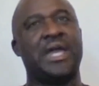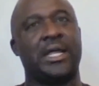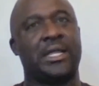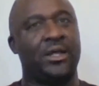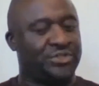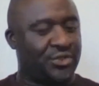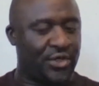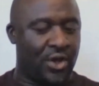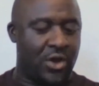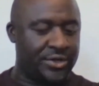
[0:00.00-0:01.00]
got a closing
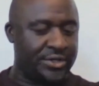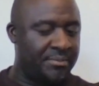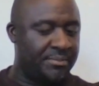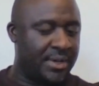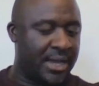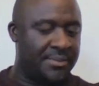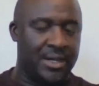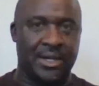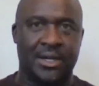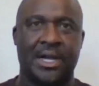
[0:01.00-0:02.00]
thought, I'm
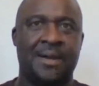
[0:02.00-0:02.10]
a